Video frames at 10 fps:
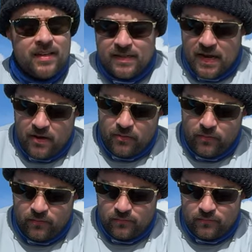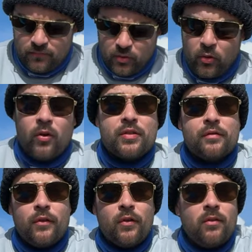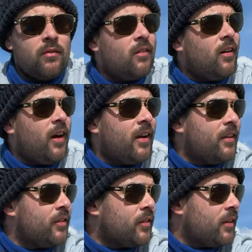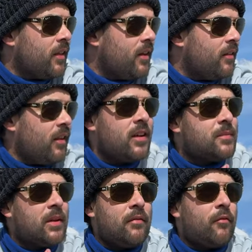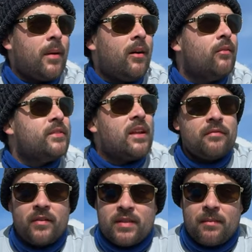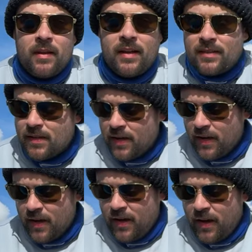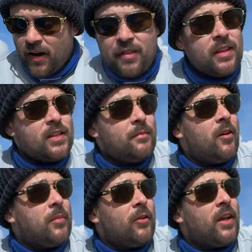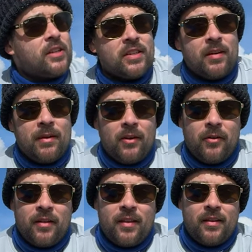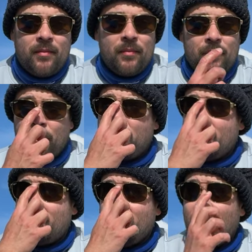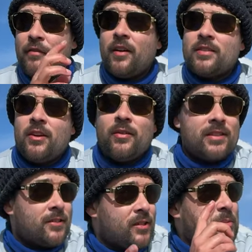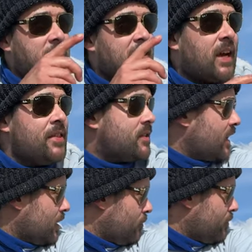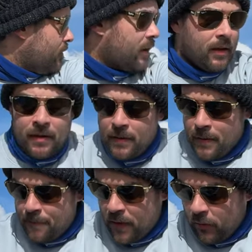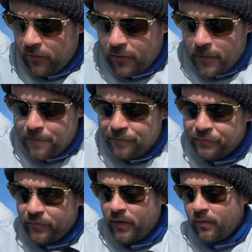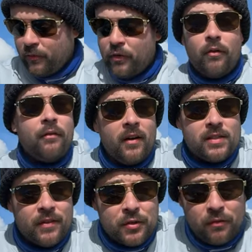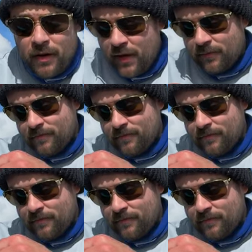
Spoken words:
is now 3:45 and the lines have been in for about 10-15 minutes. I think this might have been on actually a bit longer than probably the first notice because it's busy getting the second one ready. However, we've got our first fish already.